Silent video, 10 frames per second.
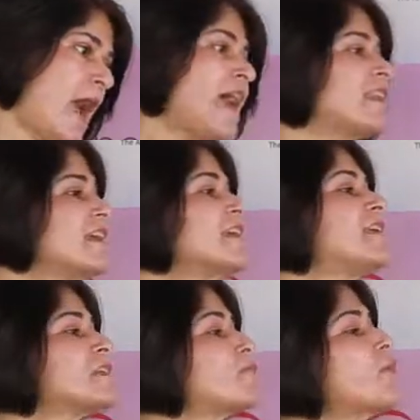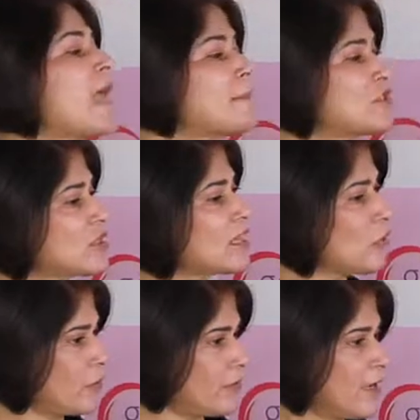I think it does more damage than
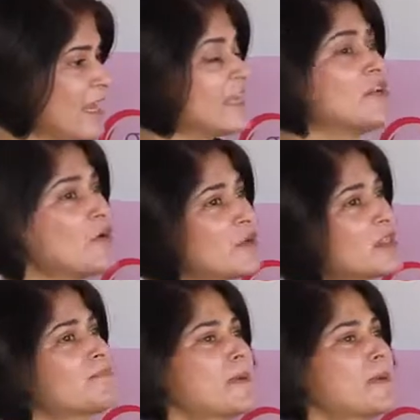good. The